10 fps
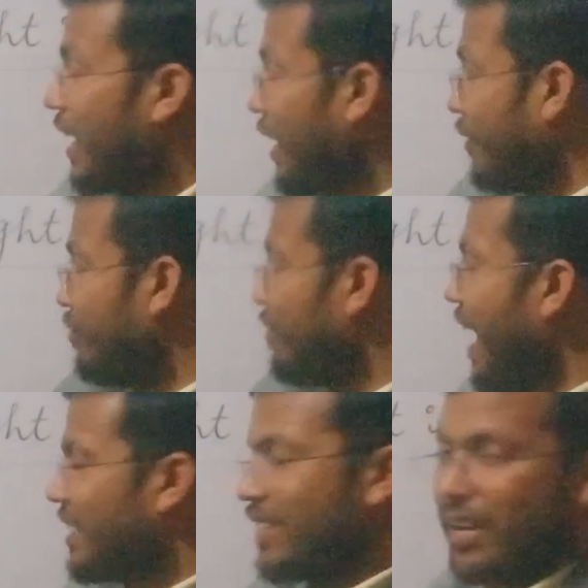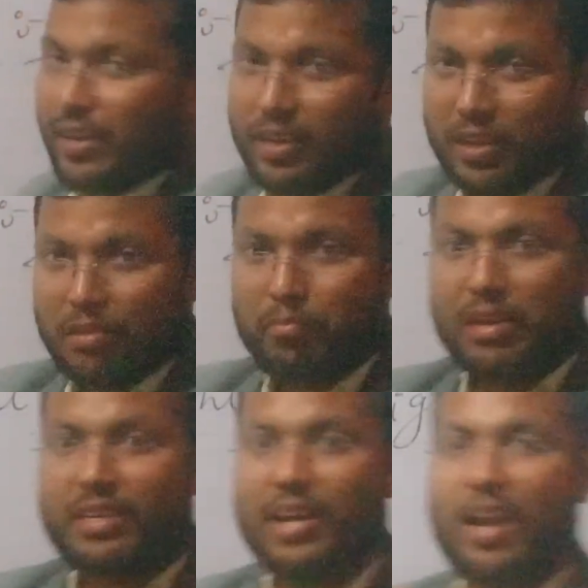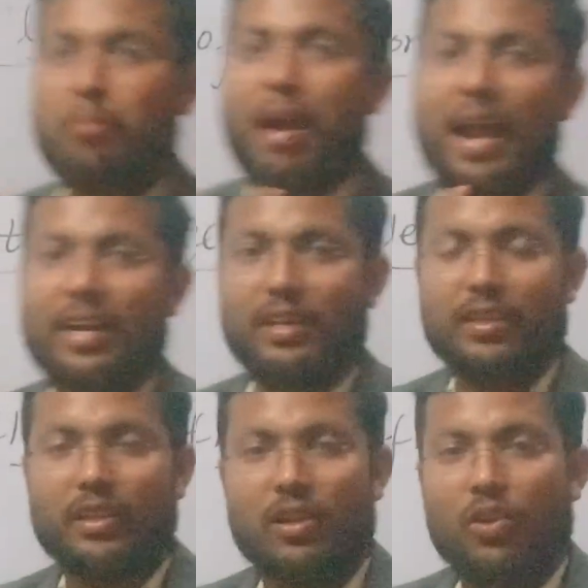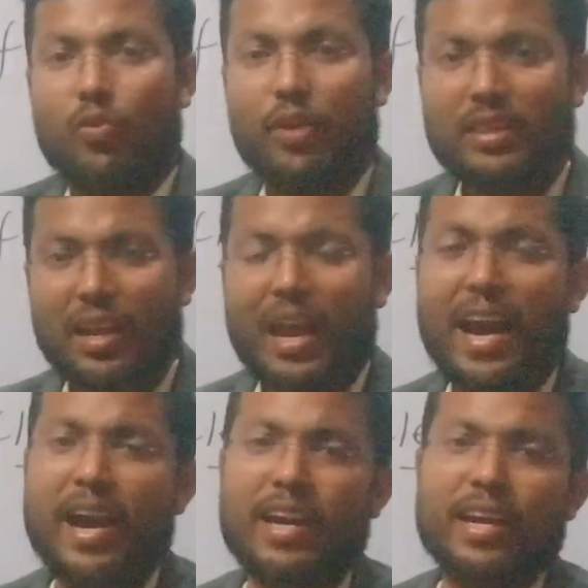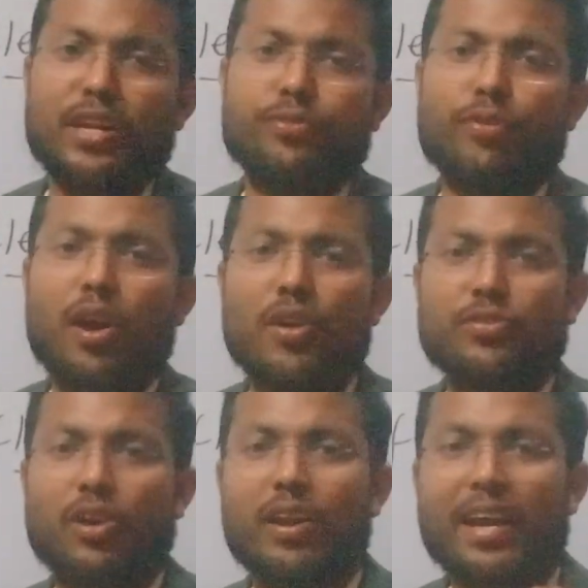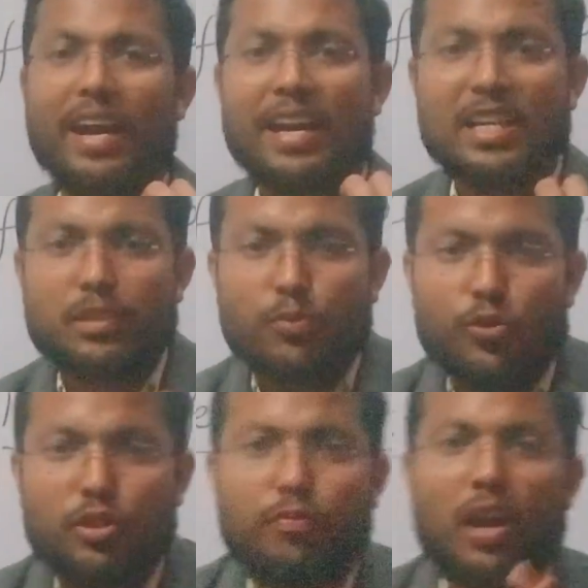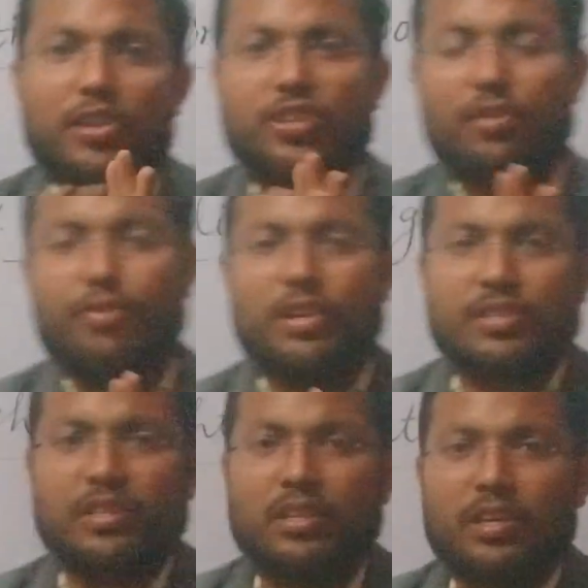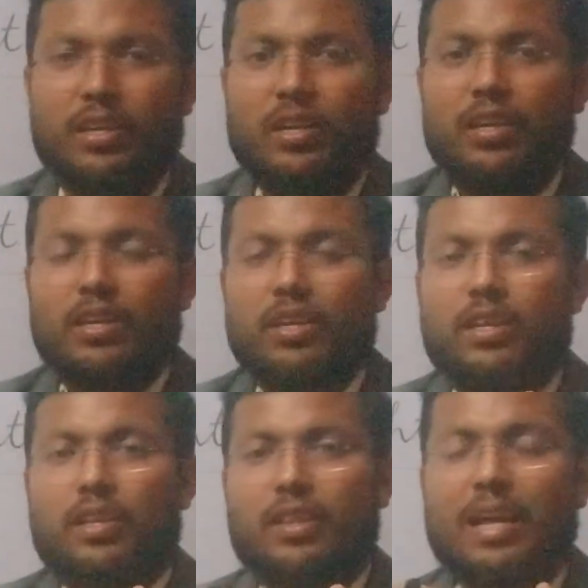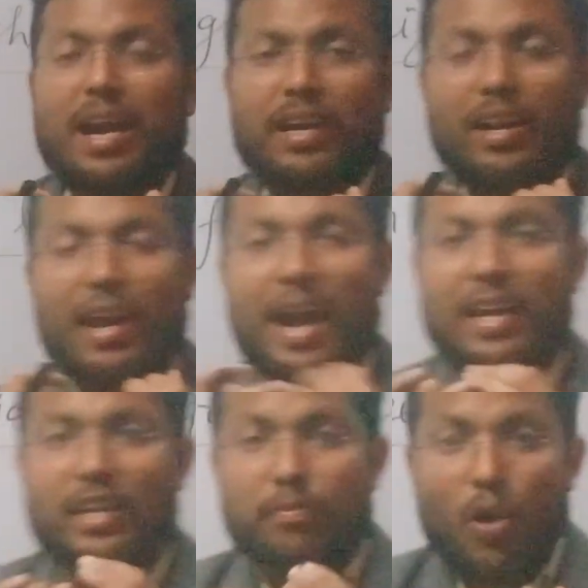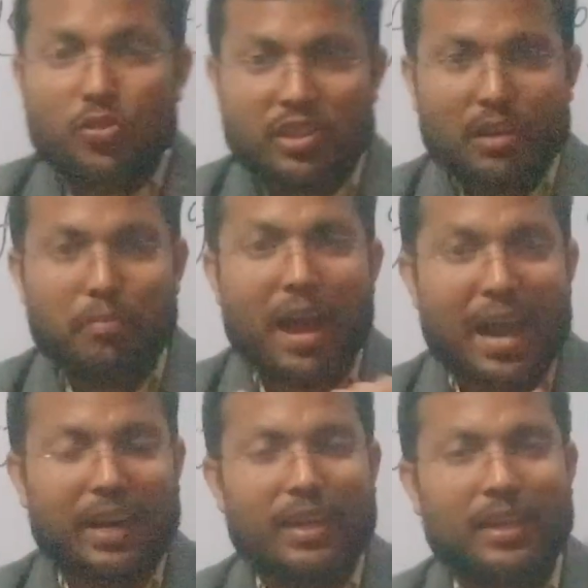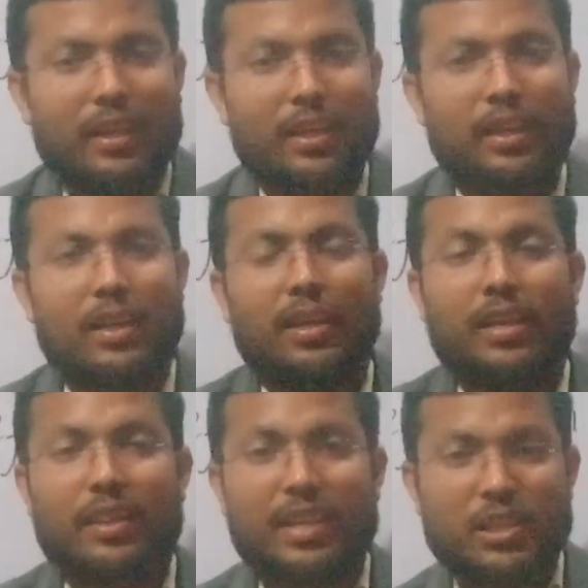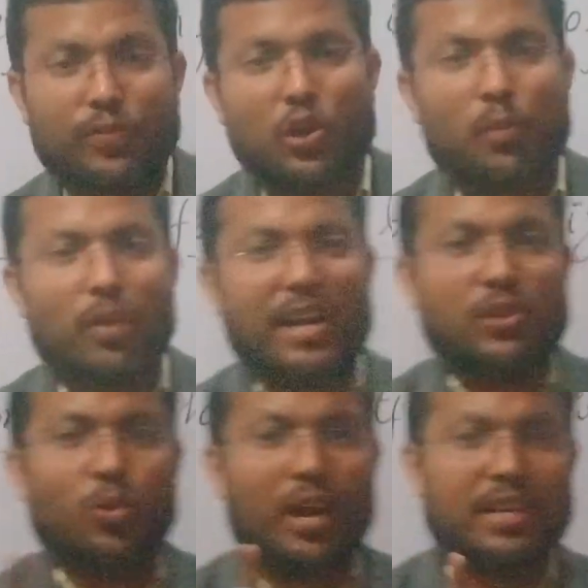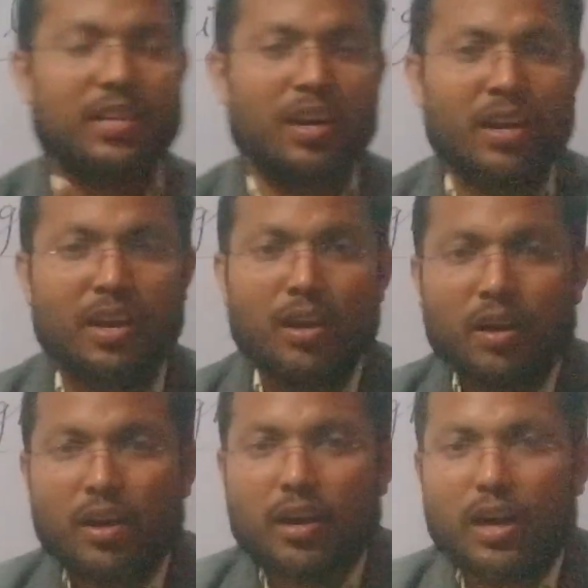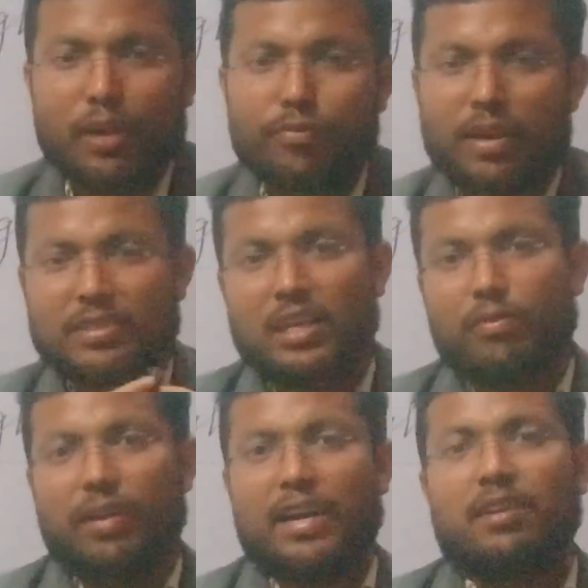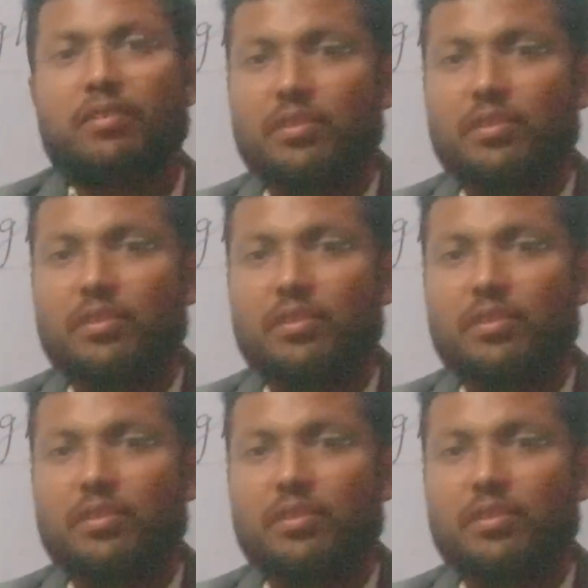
Reflection means turn back. When the light falls on any smooth polished surface, that light is bouncing back. This phenomenon is known as the reflection of light.